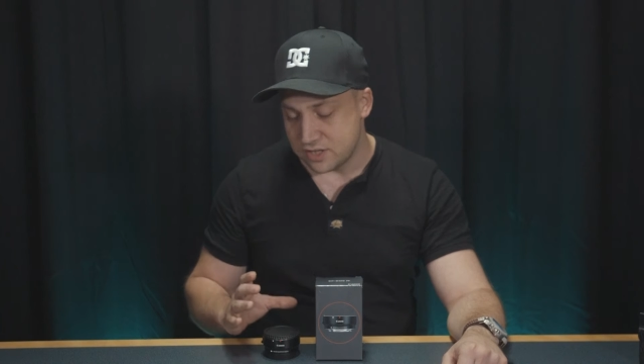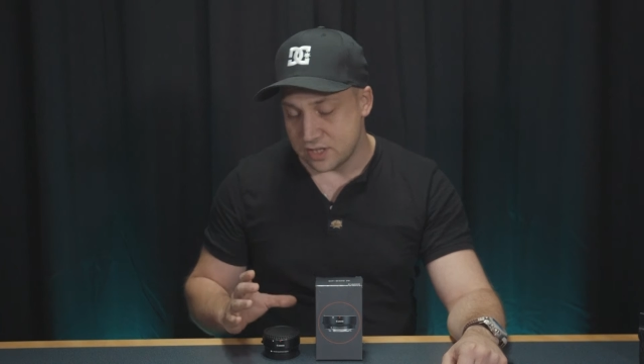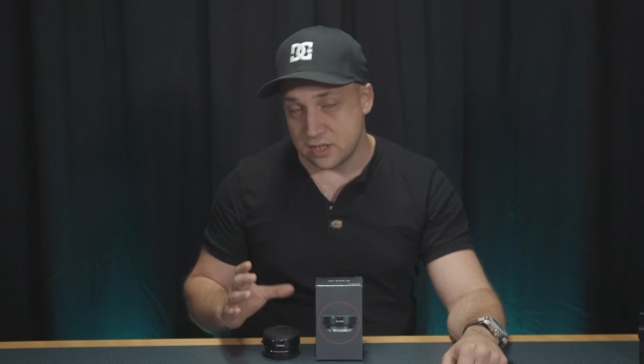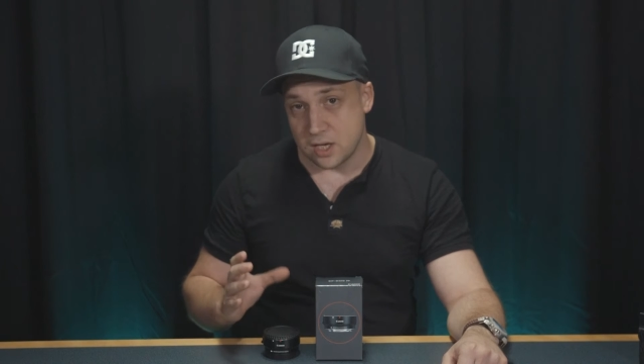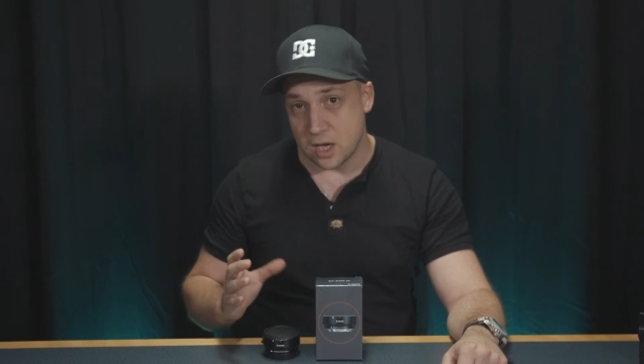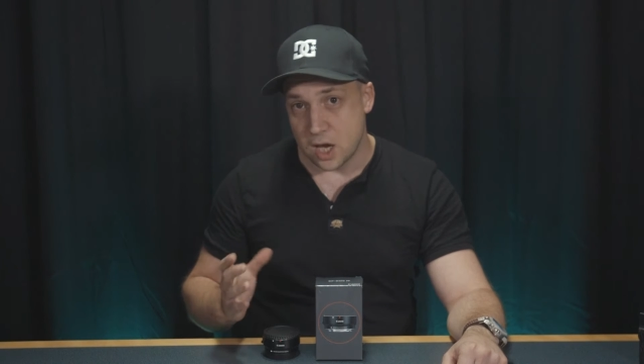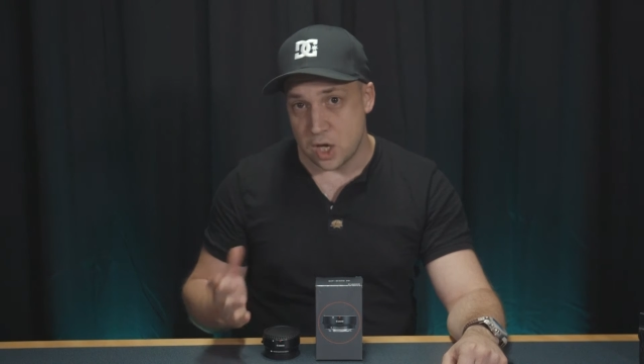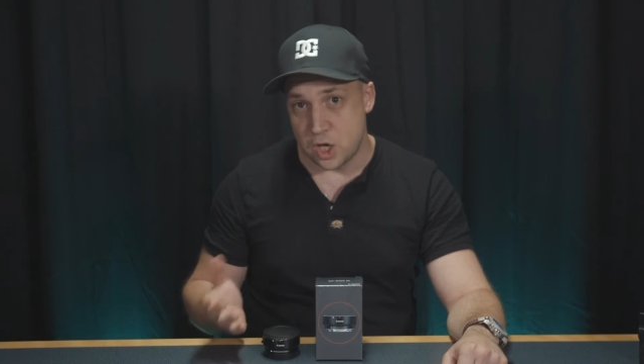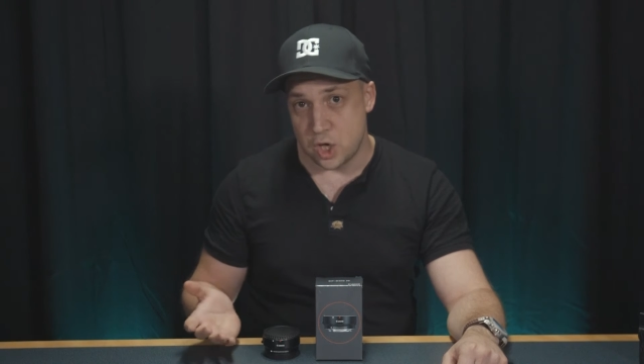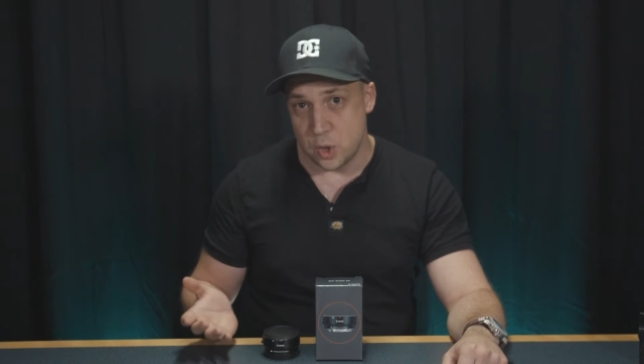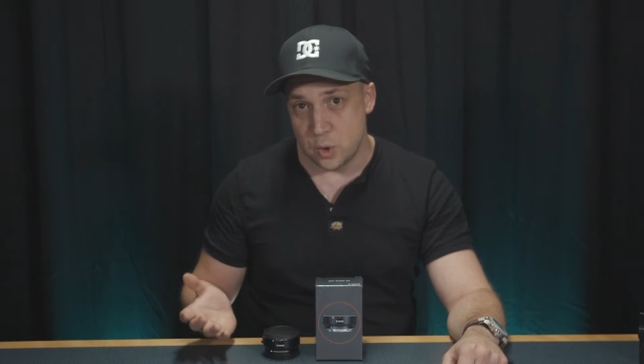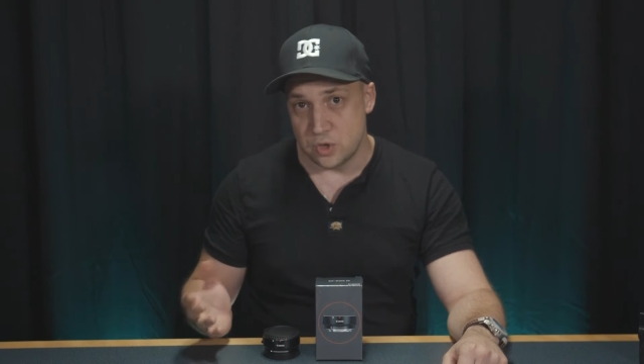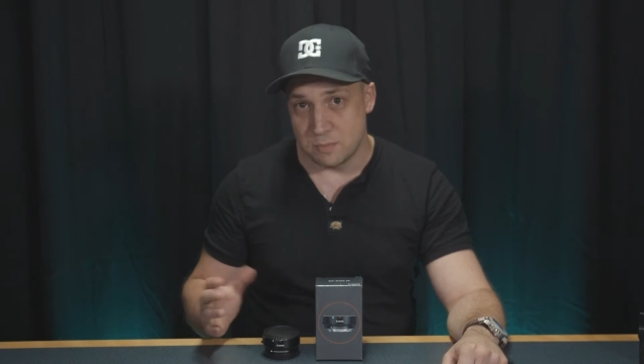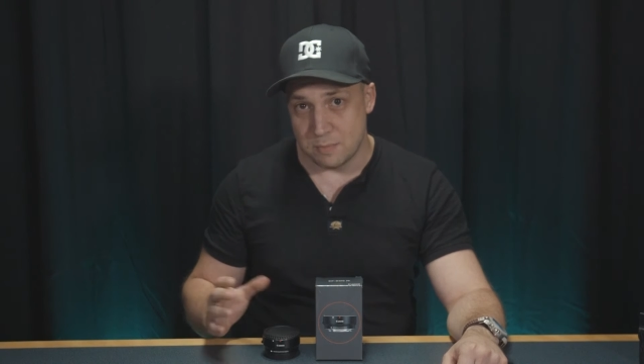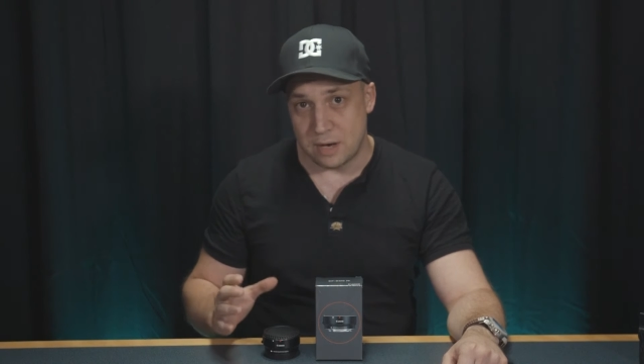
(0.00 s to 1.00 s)
isn't a
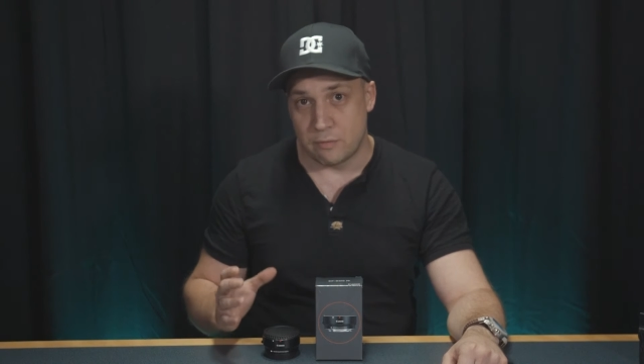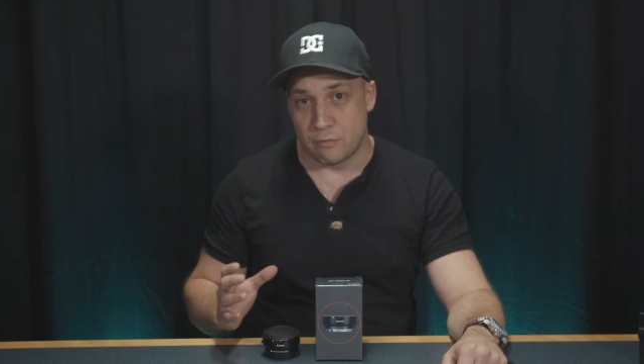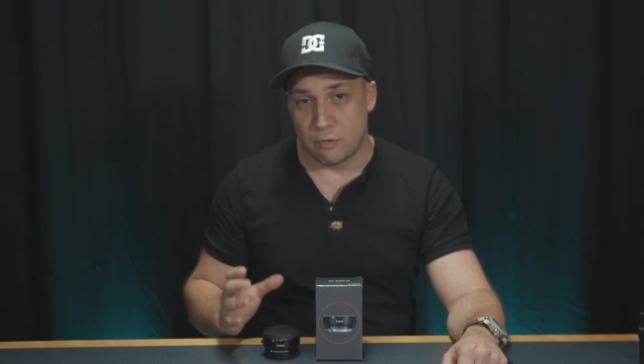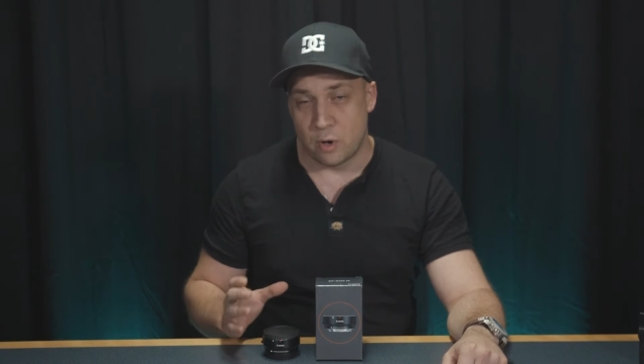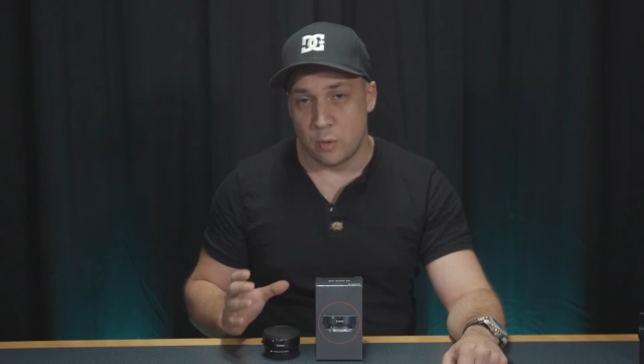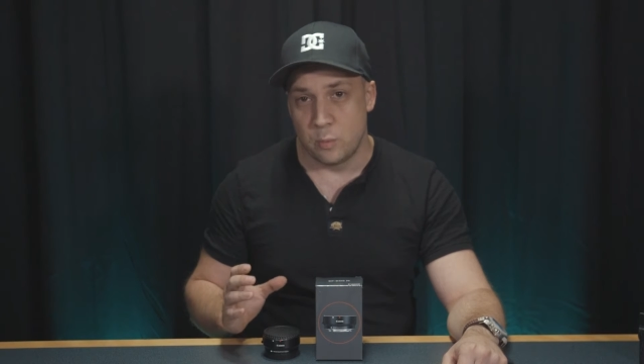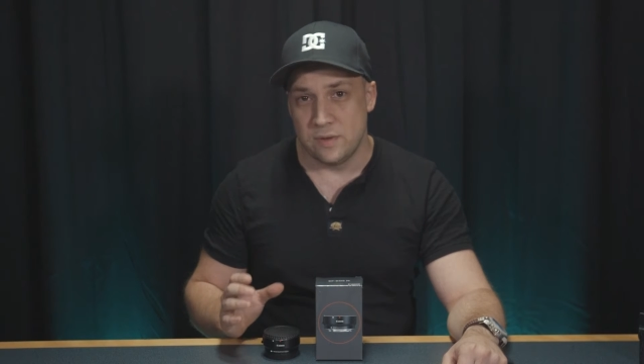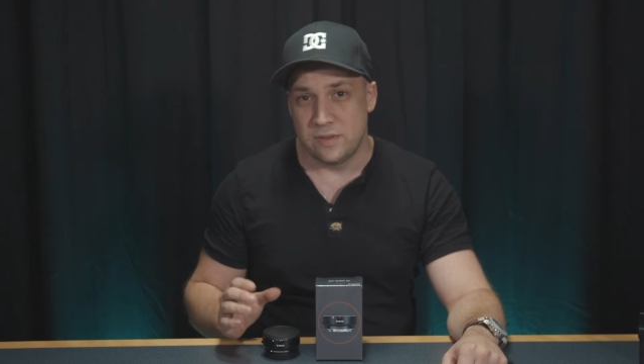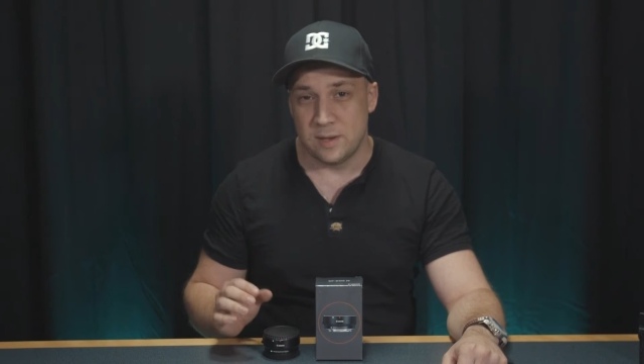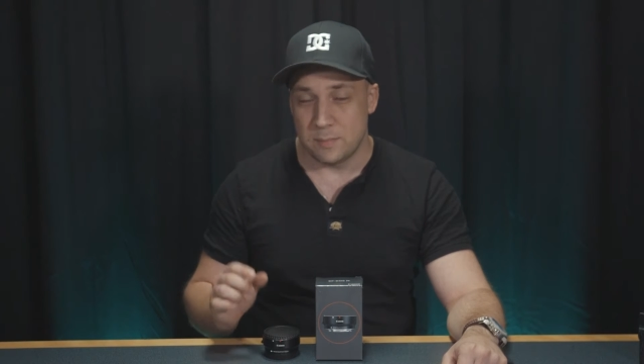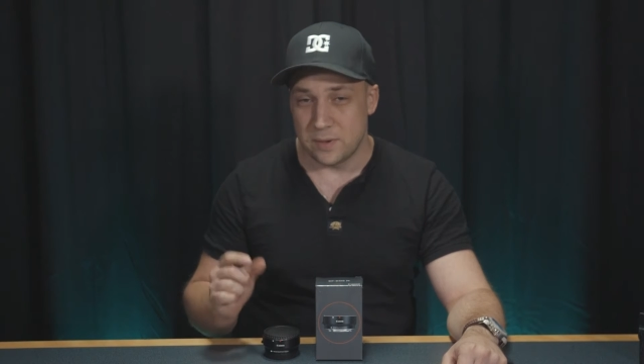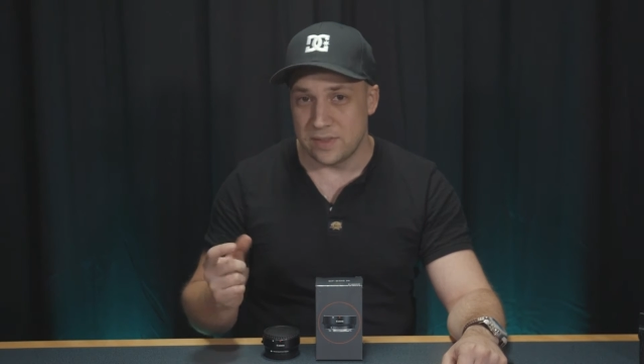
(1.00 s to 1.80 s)
huge amount wrong with it,